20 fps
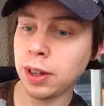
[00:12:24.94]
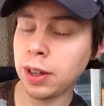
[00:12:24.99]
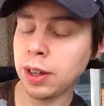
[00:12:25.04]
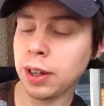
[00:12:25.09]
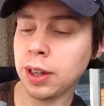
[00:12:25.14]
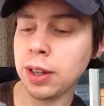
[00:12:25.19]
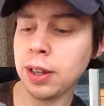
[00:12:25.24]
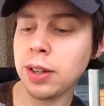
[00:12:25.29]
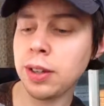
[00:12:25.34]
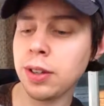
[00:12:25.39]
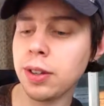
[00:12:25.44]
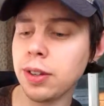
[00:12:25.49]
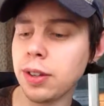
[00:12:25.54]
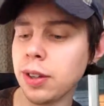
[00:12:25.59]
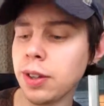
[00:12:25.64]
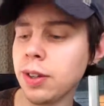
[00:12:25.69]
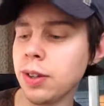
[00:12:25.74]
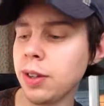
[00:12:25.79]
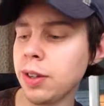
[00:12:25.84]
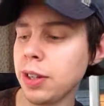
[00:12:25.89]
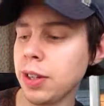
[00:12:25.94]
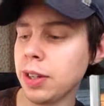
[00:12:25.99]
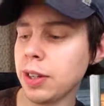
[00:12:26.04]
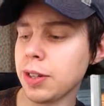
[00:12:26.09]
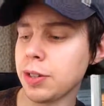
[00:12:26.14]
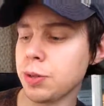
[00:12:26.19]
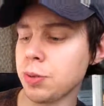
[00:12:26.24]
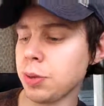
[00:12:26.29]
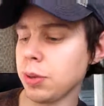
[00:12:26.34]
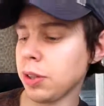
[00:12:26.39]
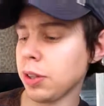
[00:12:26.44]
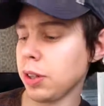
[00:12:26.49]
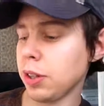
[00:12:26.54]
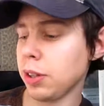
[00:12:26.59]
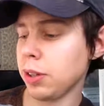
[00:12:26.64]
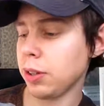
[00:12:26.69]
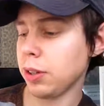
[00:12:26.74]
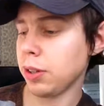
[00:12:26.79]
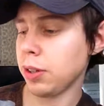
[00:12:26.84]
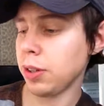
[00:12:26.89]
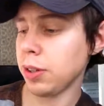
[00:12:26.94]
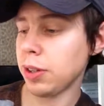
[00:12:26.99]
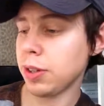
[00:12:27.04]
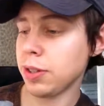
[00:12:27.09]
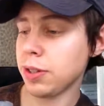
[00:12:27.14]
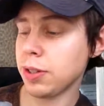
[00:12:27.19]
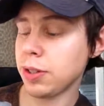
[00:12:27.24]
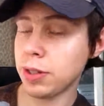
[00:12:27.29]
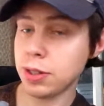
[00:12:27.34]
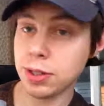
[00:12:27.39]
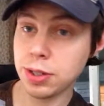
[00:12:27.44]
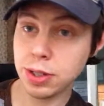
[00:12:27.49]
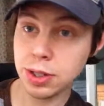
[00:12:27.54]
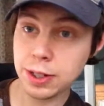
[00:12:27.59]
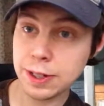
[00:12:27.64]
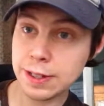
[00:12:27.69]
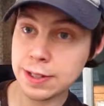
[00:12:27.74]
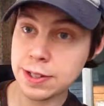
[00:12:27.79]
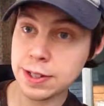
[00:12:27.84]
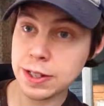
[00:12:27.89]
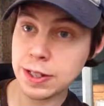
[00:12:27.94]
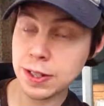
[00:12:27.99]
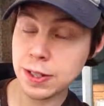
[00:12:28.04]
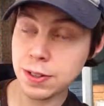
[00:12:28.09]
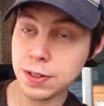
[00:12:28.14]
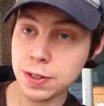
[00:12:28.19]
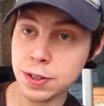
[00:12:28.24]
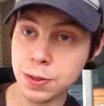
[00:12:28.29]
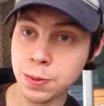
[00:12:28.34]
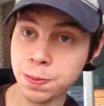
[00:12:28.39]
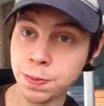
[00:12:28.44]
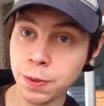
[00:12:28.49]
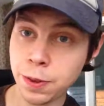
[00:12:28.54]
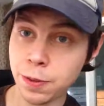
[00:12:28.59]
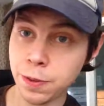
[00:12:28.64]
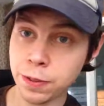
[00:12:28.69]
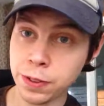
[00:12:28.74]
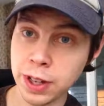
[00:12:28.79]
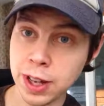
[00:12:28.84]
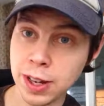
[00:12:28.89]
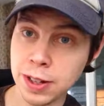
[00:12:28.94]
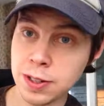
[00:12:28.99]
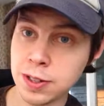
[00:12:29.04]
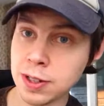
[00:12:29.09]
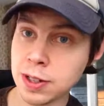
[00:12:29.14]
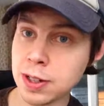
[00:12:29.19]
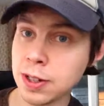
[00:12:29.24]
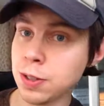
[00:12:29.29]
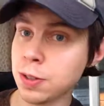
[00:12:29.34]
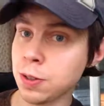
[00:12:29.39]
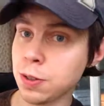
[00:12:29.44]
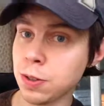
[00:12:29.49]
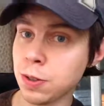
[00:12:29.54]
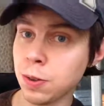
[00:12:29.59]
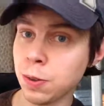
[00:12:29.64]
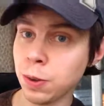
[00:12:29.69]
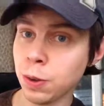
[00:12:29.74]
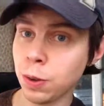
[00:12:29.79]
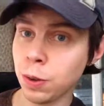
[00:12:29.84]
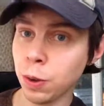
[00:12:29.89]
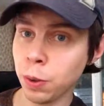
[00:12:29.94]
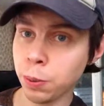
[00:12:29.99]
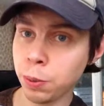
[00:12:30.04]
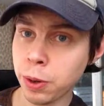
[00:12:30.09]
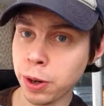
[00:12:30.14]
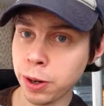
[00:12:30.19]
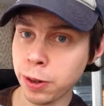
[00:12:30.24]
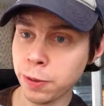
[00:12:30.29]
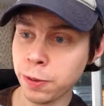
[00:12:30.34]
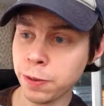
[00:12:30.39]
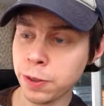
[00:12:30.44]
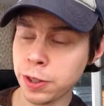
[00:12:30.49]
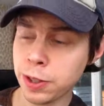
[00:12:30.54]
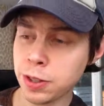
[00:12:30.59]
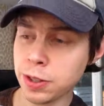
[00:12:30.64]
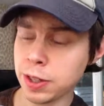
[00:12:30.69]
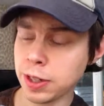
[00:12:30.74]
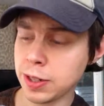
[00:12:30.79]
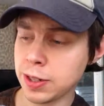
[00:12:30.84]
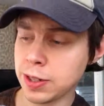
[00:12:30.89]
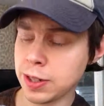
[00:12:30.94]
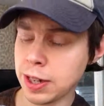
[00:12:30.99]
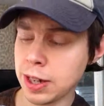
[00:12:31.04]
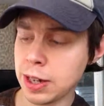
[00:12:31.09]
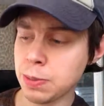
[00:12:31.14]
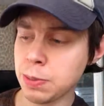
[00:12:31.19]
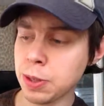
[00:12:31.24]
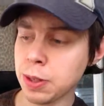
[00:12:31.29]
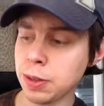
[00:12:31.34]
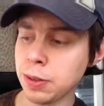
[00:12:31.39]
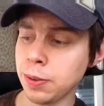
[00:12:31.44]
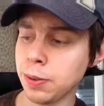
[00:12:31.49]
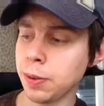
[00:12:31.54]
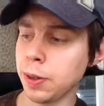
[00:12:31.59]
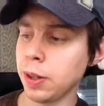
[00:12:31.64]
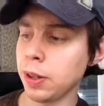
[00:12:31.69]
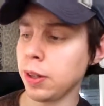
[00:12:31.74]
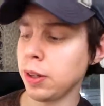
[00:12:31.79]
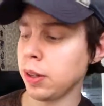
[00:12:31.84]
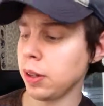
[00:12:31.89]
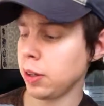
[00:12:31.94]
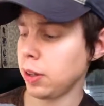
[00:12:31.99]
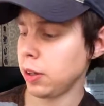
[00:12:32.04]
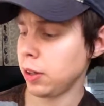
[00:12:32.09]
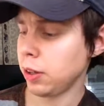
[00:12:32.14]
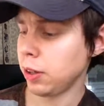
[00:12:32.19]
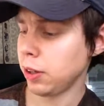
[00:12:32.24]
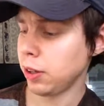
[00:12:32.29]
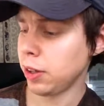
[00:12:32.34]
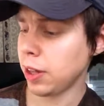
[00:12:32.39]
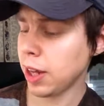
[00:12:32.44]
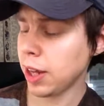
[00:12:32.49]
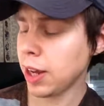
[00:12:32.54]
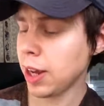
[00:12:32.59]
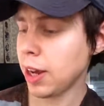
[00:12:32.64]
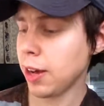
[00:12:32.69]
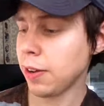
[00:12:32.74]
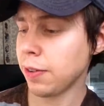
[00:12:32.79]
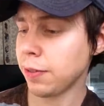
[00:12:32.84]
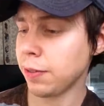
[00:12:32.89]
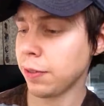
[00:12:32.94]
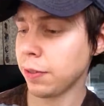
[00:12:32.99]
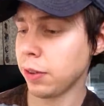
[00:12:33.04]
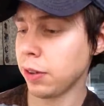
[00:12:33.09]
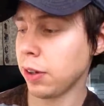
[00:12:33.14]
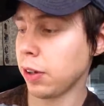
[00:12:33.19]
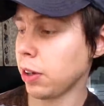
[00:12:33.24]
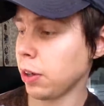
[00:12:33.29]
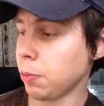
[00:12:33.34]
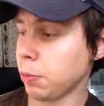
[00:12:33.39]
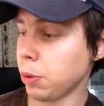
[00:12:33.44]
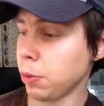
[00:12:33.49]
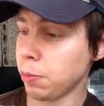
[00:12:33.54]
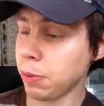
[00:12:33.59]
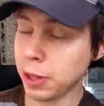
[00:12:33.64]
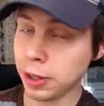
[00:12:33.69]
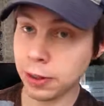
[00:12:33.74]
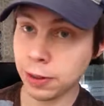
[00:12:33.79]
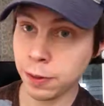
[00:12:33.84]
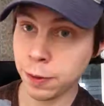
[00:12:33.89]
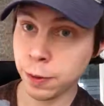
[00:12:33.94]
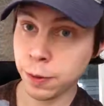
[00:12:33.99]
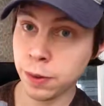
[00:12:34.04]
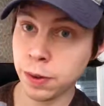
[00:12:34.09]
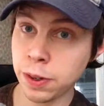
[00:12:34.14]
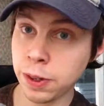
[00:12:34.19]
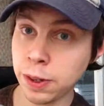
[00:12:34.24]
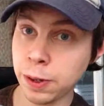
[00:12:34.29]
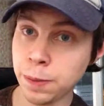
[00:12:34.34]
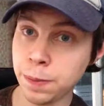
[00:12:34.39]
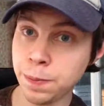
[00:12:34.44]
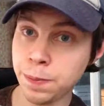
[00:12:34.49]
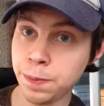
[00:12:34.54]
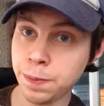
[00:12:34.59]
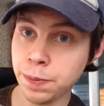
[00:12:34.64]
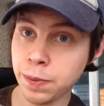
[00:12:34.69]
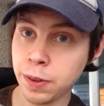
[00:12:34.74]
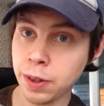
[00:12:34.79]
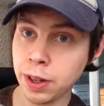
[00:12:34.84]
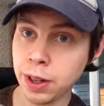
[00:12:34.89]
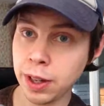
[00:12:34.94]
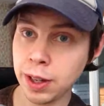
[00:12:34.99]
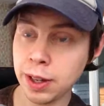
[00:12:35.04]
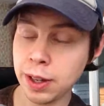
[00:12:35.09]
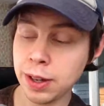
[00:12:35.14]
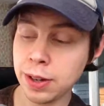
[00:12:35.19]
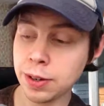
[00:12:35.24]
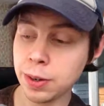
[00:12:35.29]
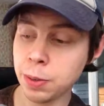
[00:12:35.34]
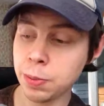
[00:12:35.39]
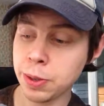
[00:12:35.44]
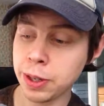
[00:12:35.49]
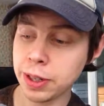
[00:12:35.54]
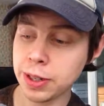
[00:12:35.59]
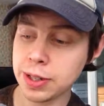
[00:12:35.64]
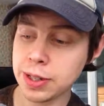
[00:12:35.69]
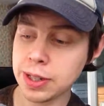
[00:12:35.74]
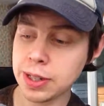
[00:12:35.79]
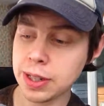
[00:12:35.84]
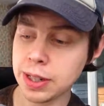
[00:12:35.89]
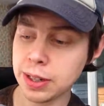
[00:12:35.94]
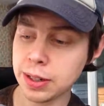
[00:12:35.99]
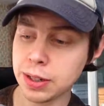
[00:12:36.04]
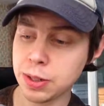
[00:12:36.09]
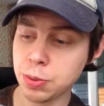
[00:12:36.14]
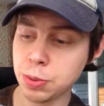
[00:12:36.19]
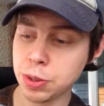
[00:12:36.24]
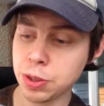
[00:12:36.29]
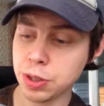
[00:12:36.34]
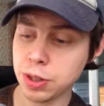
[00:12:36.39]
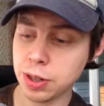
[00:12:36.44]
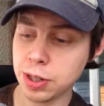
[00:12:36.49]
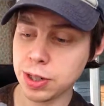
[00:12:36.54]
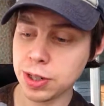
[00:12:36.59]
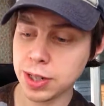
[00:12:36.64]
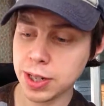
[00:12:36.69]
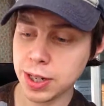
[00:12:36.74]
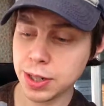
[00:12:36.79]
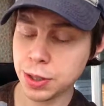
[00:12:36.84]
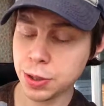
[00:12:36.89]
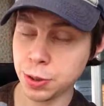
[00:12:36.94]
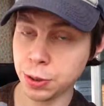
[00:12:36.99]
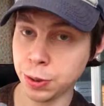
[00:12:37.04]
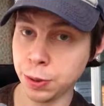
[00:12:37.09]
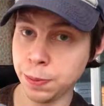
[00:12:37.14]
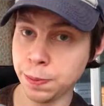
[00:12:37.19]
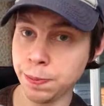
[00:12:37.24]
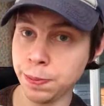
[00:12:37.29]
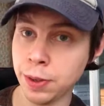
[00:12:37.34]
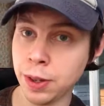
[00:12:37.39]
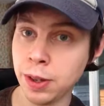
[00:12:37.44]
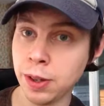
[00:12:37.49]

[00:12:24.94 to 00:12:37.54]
And the other thing that's really good is these chia seeds, flax seeds, cold water fish like salmon. They have omega-3 and omega-6, which are essential,